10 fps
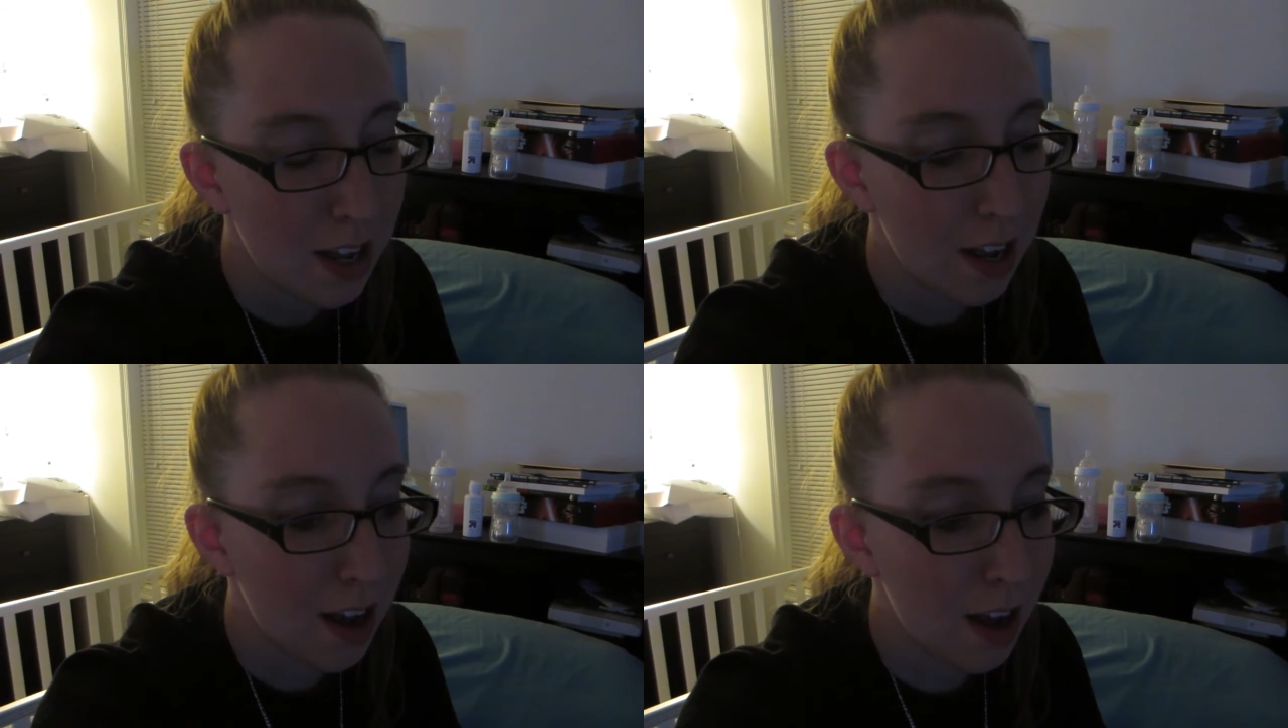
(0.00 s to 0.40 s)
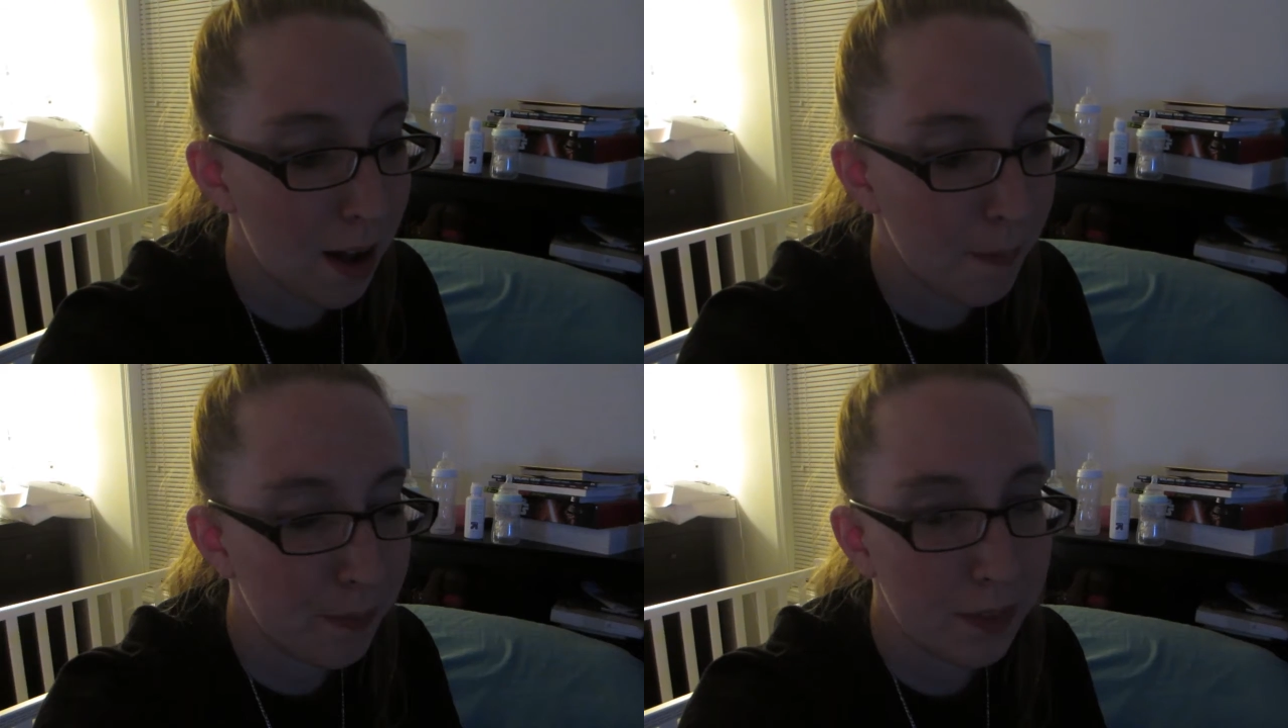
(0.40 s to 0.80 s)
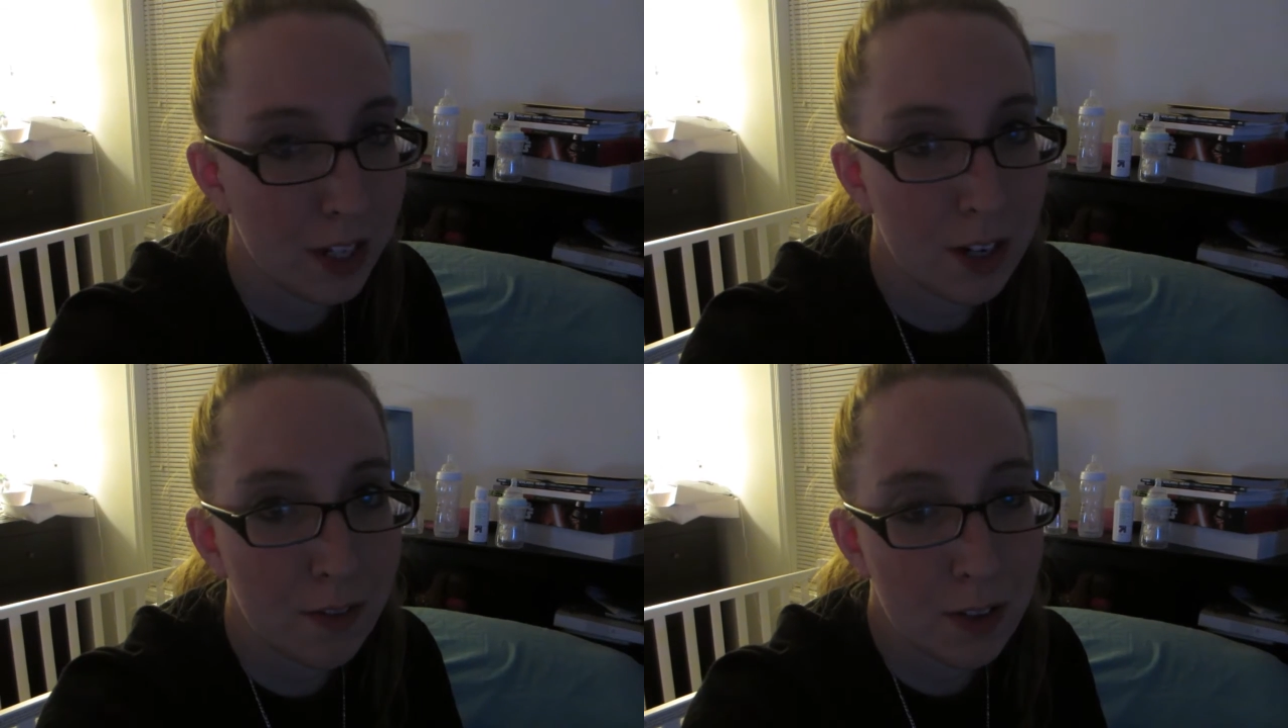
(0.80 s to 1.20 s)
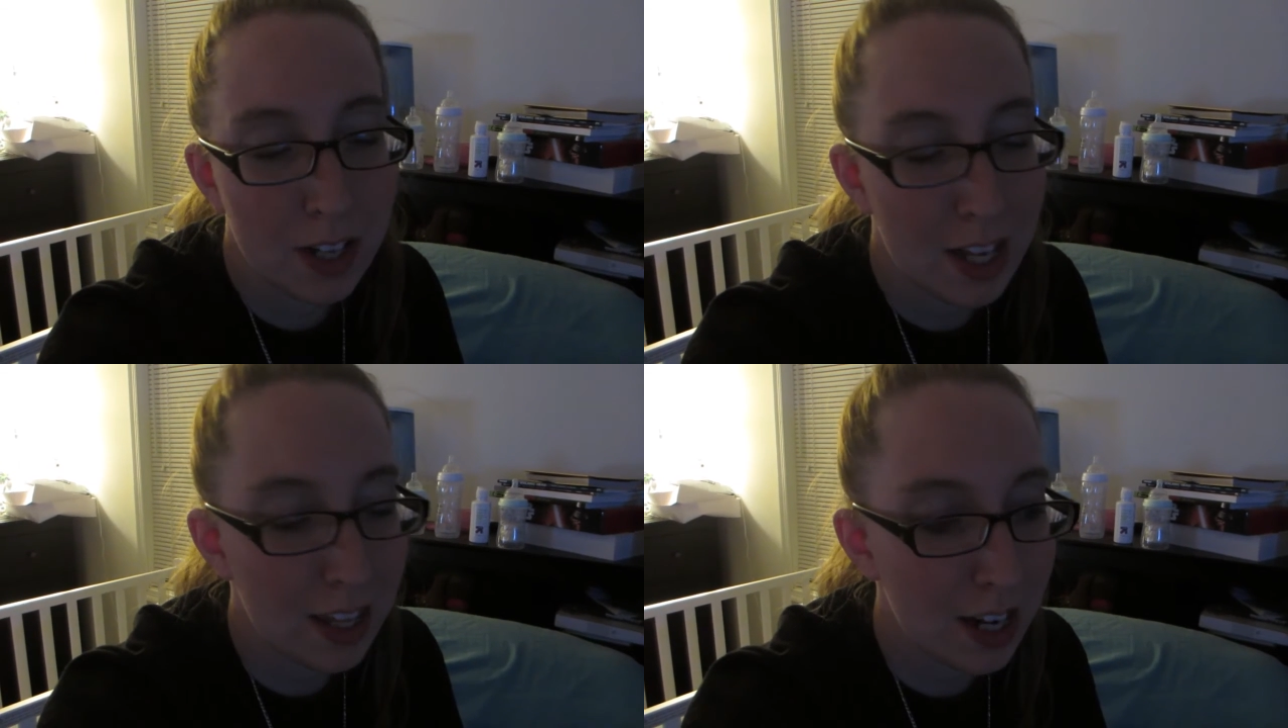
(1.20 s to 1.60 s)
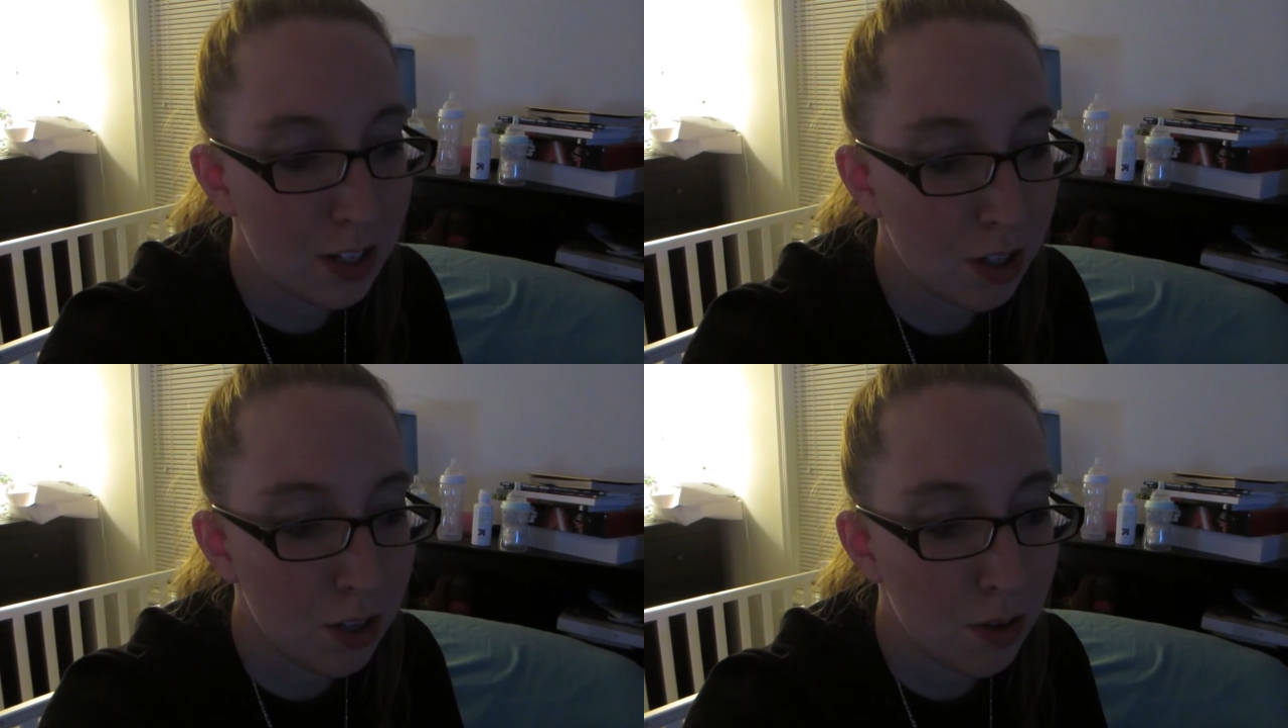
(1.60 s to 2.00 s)
um, you know, if there's anything I
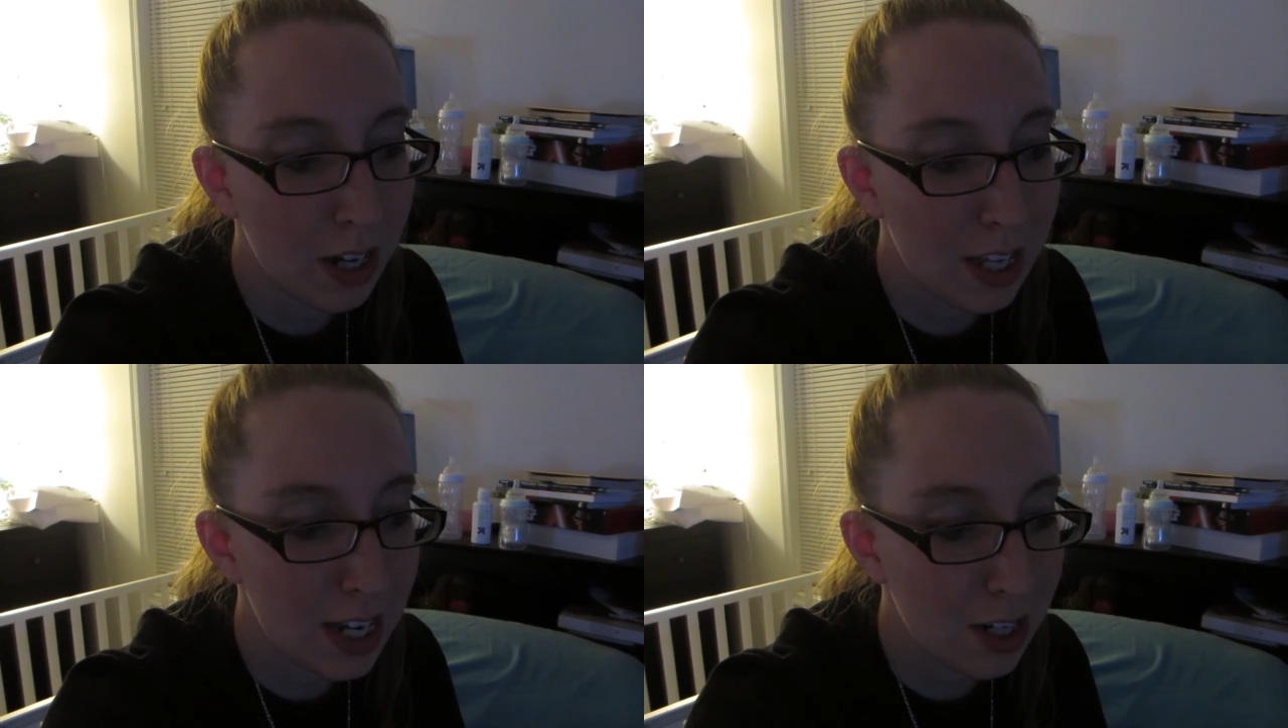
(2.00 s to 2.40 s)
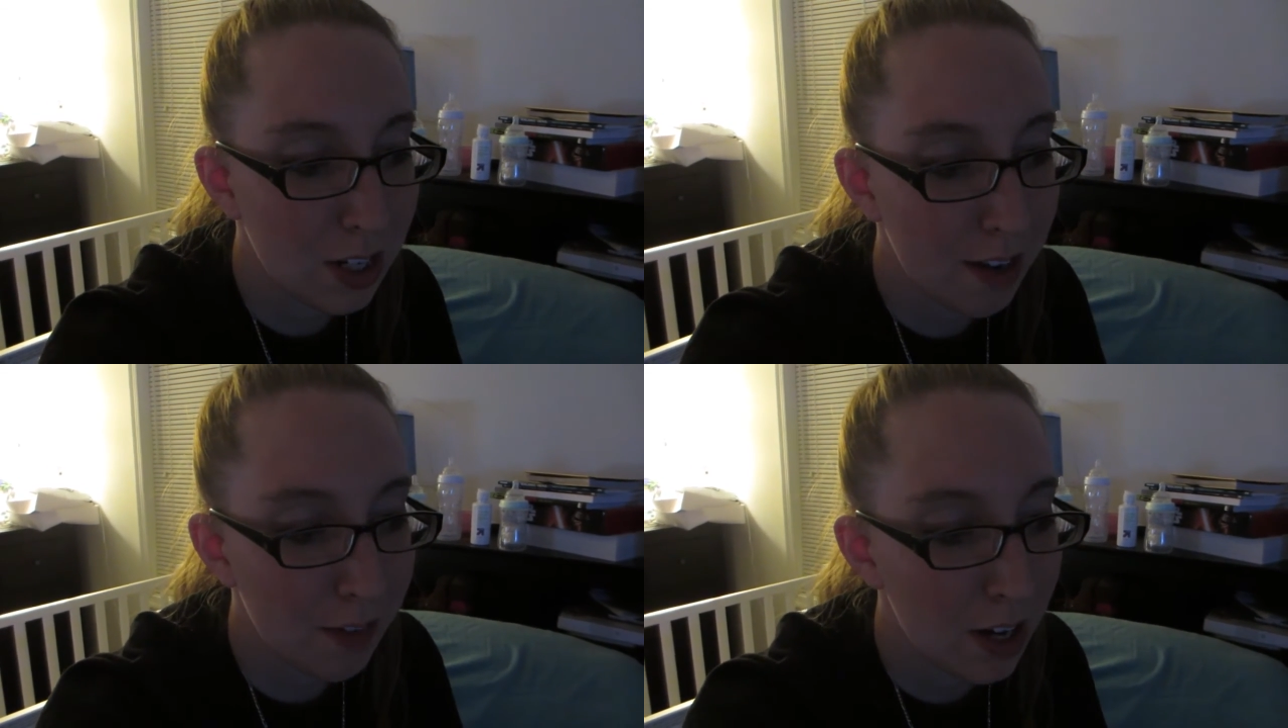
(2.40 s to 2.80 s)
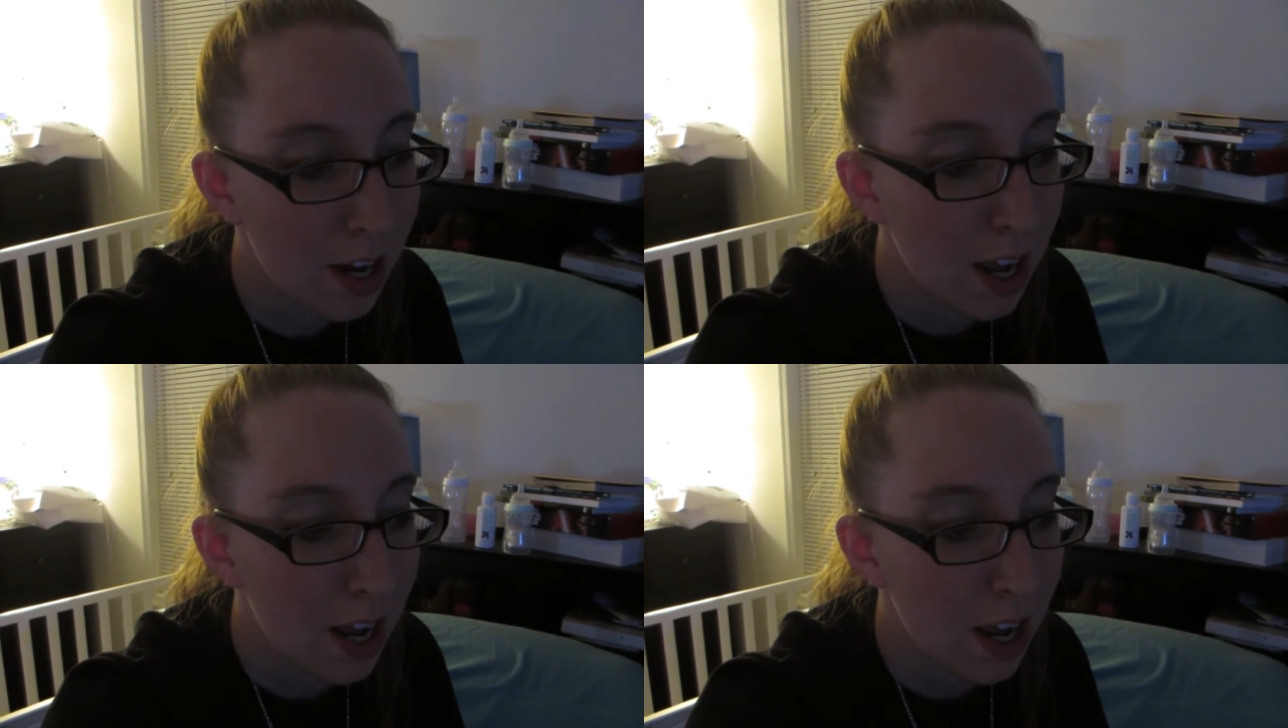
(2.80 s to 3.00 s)
should do or anything I should give her.